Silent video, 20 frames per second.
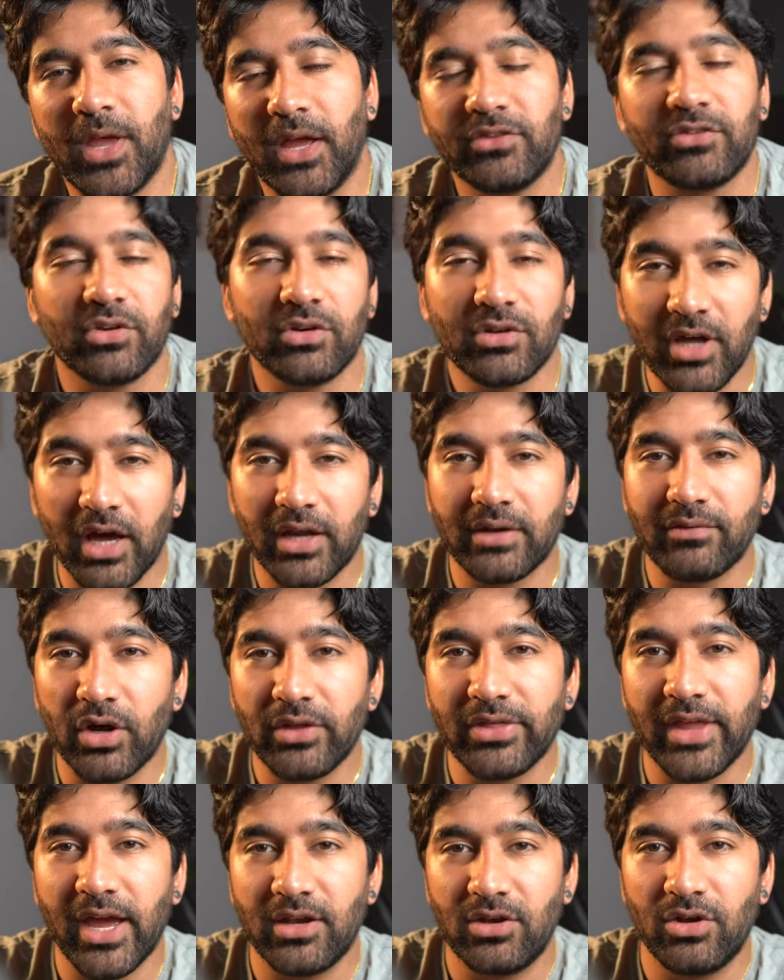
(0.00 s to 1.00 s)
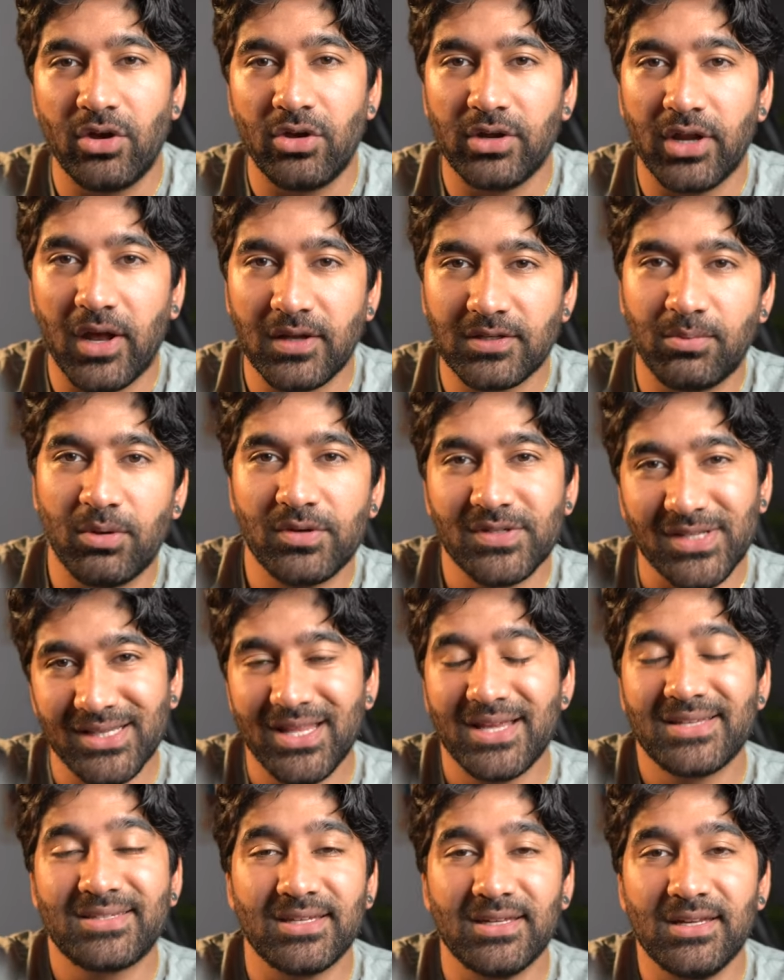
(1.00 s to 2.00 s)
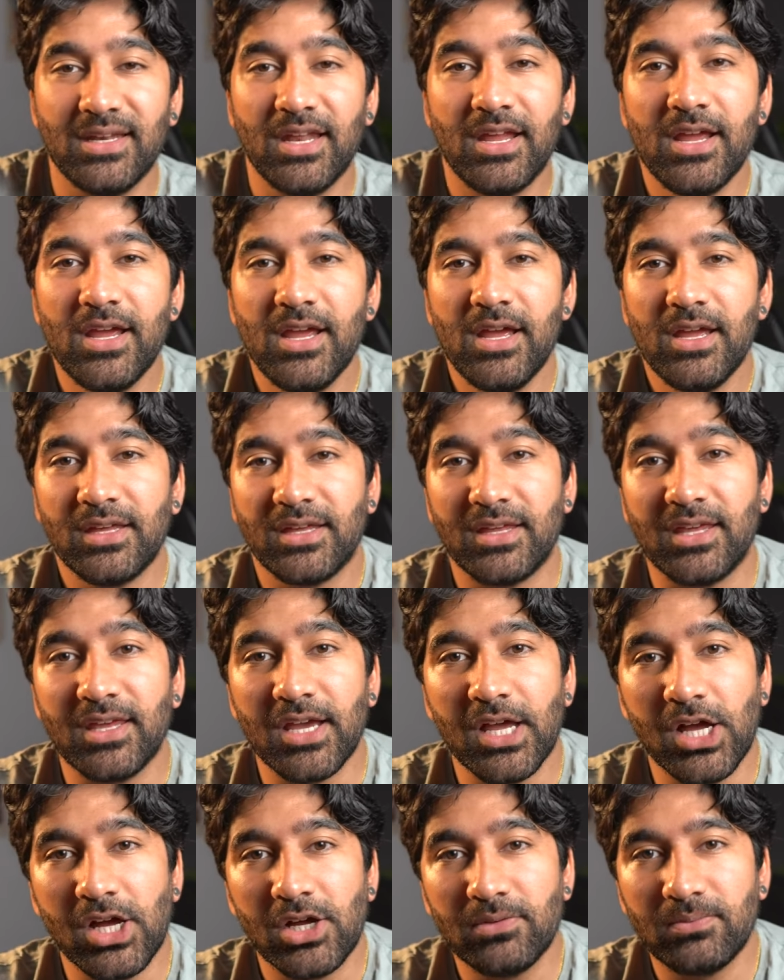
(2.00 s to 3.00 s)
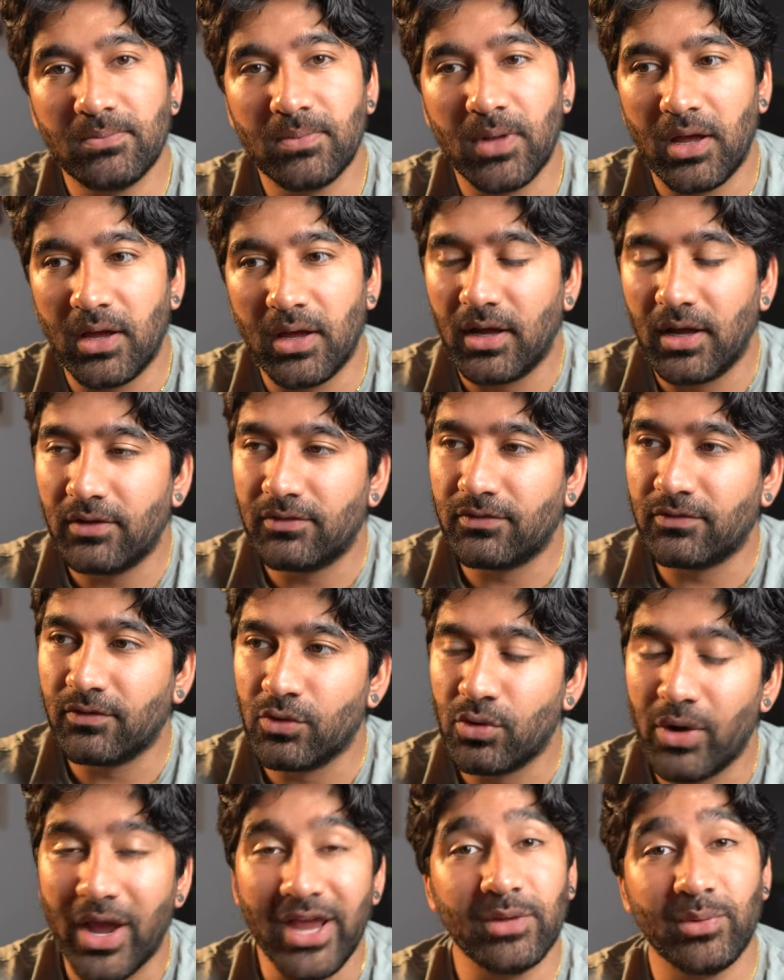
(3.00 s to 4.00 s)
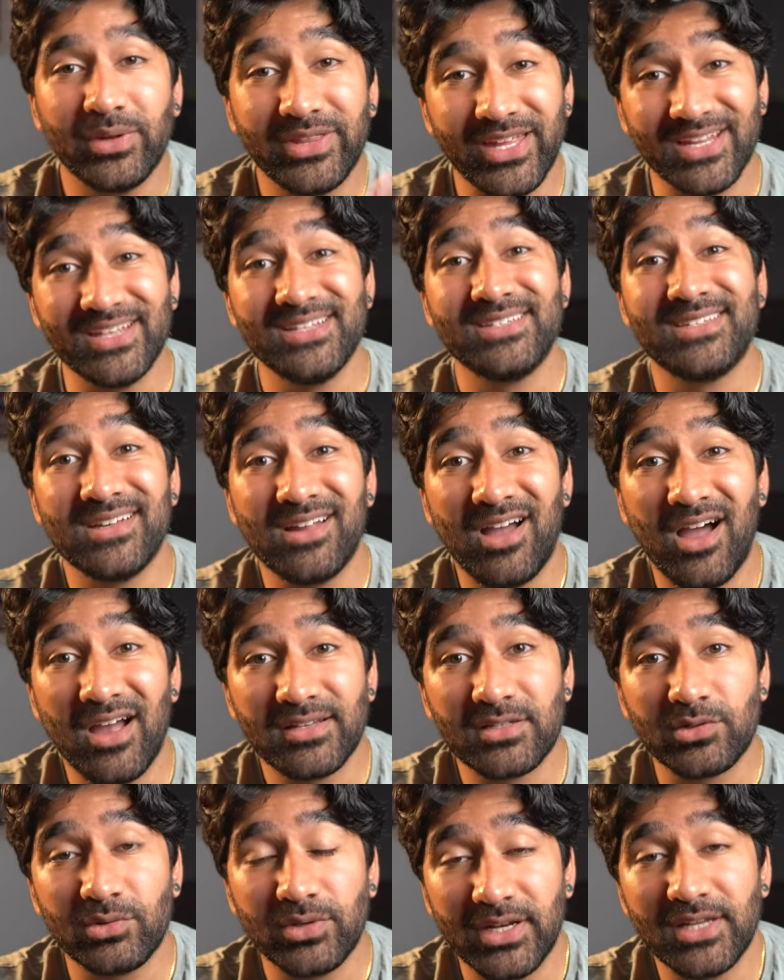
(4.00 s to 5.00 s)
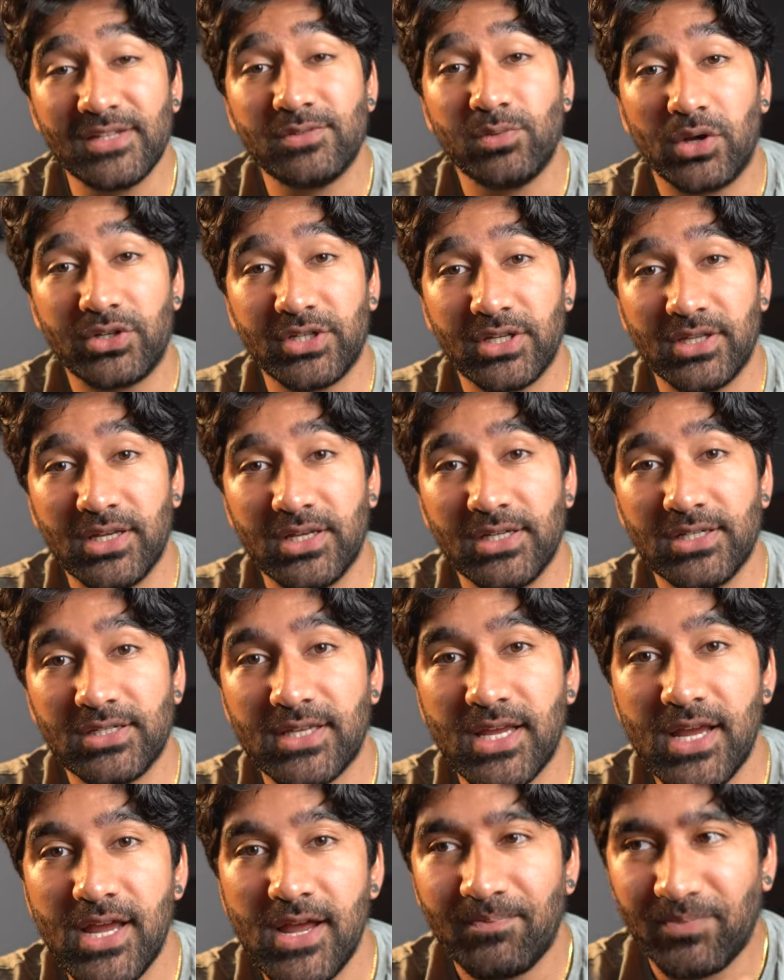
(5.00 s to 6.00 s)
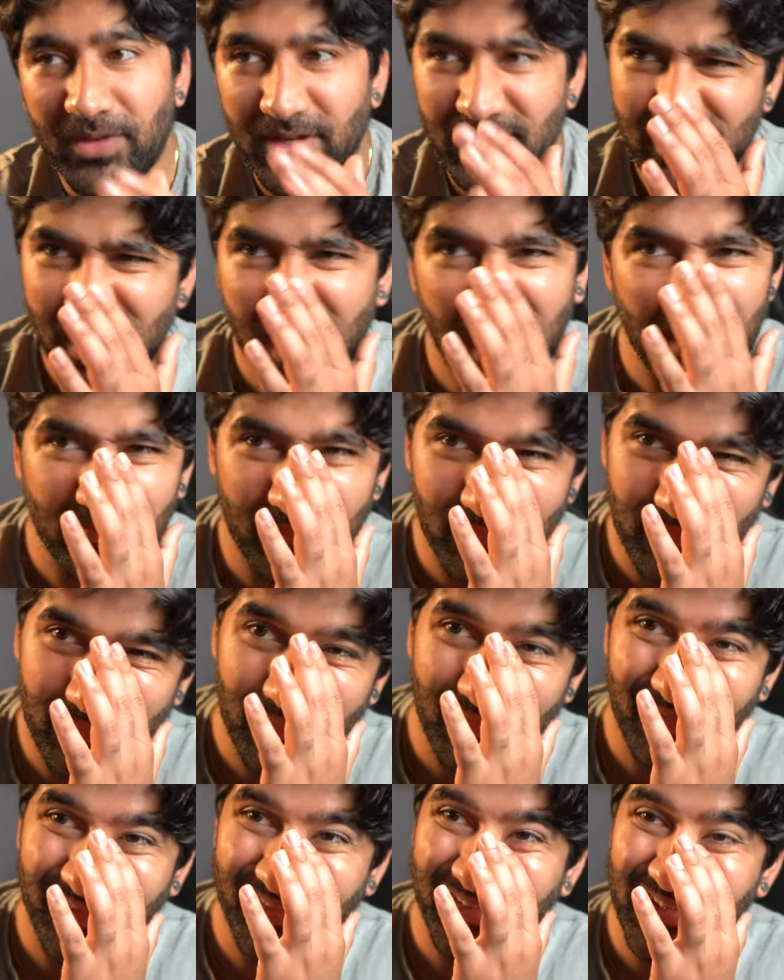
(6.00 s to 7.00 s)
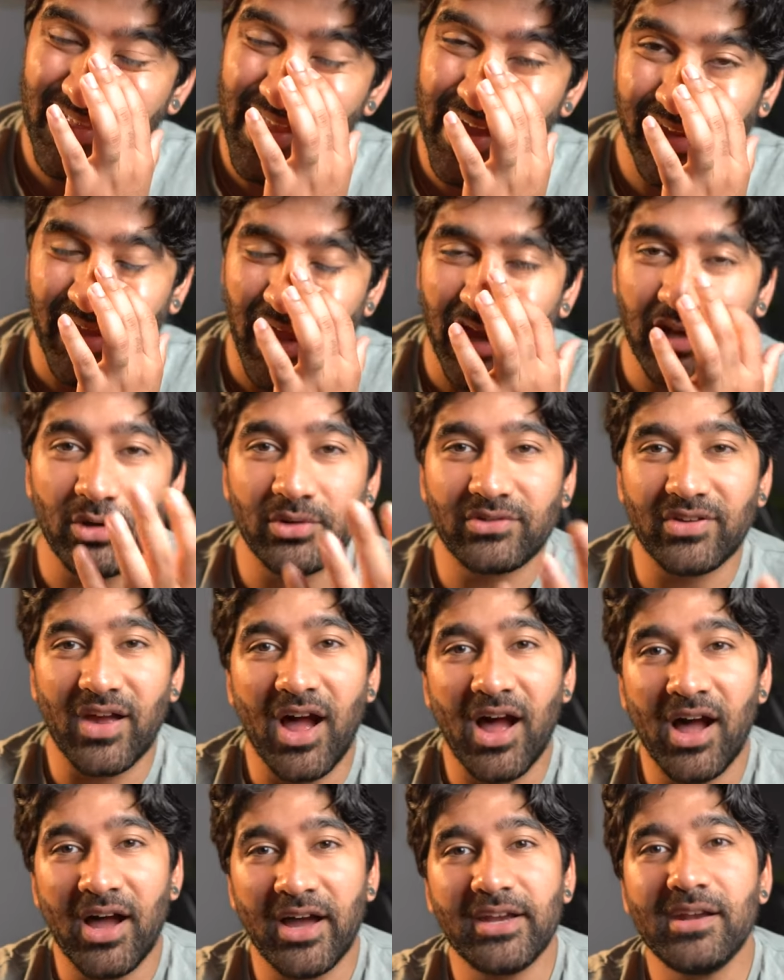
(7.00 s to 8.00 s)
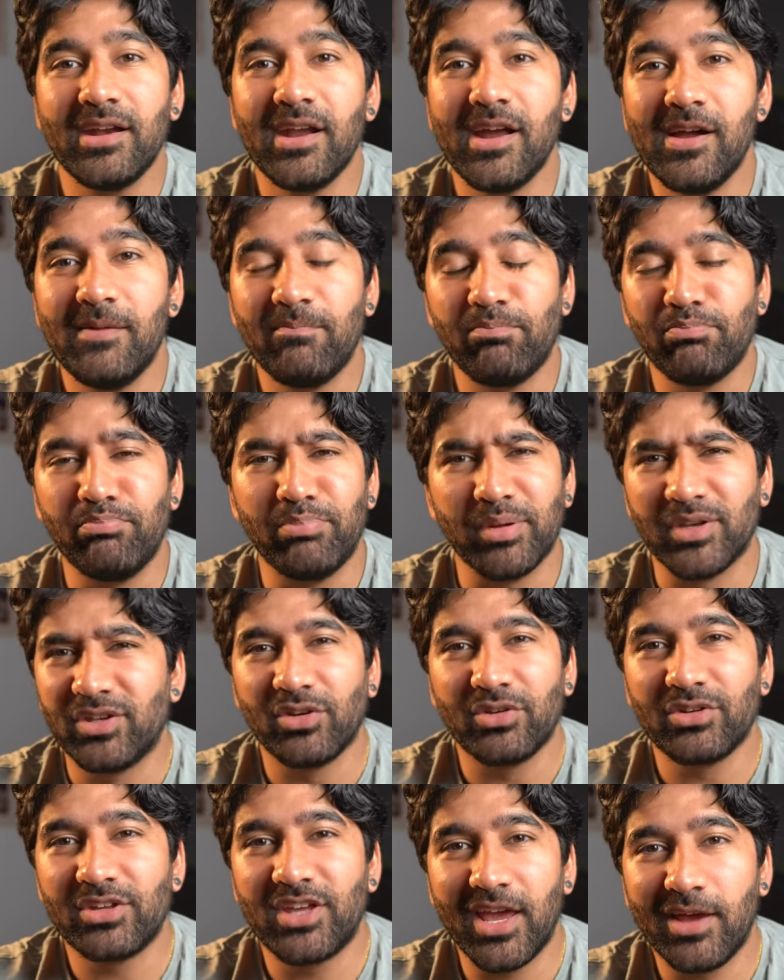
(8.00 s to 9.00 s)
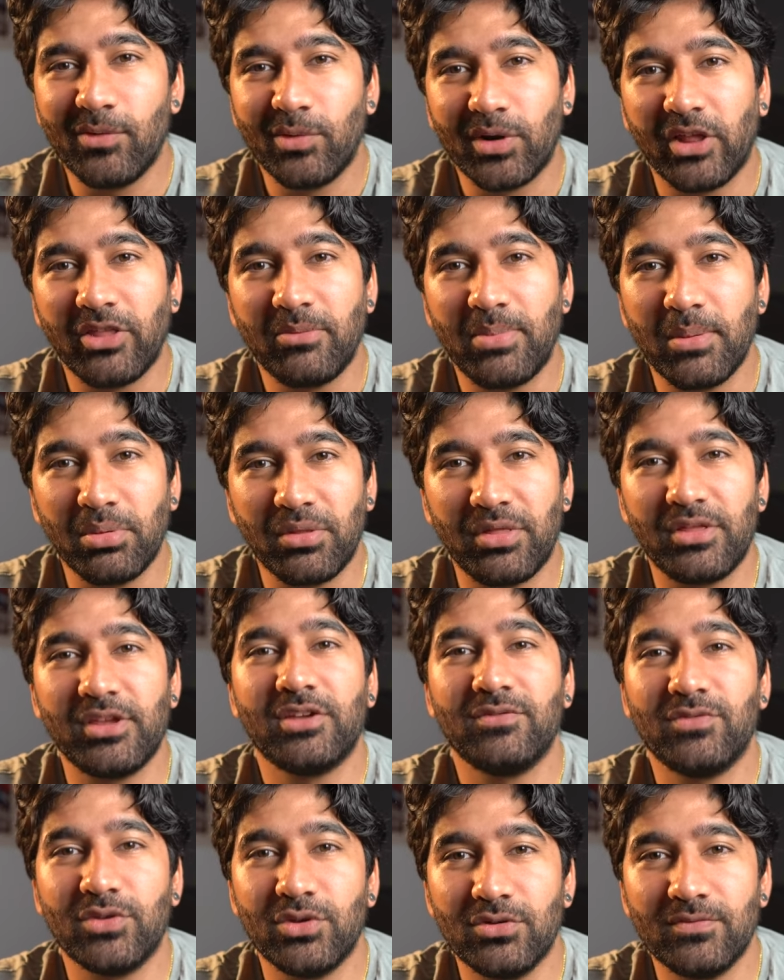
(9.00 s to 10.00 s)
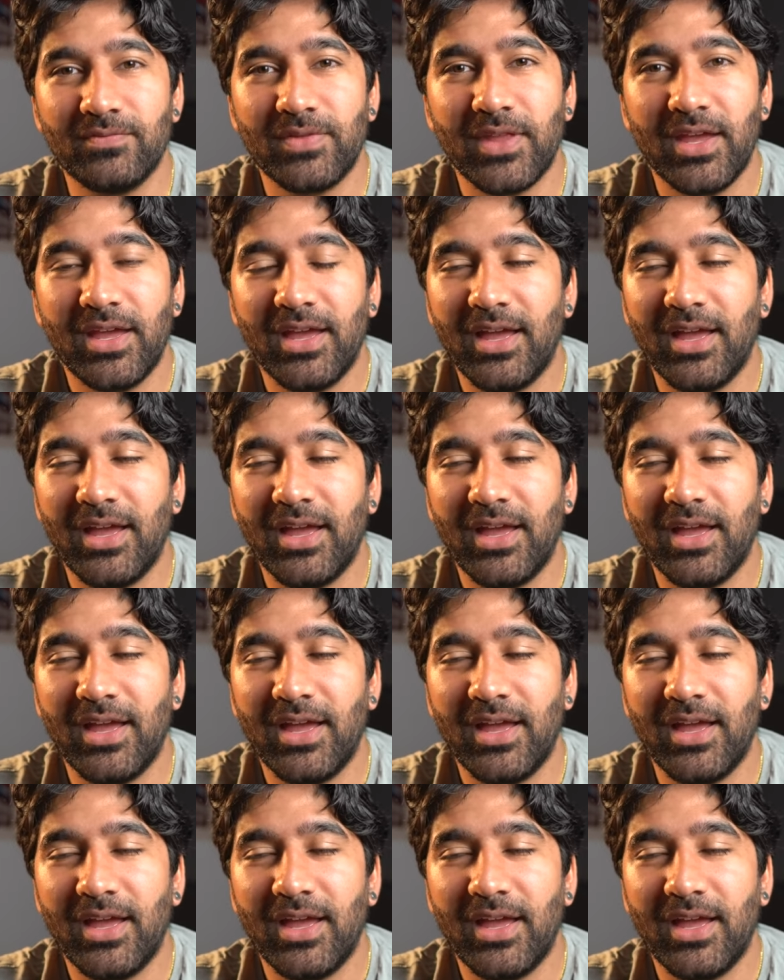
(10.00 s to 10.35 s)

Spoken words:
And so kind of on that note, I suppose a lesson here for anyone that is in high school that is watching this is that, like, I know it's hard, but don't care what other people think of you.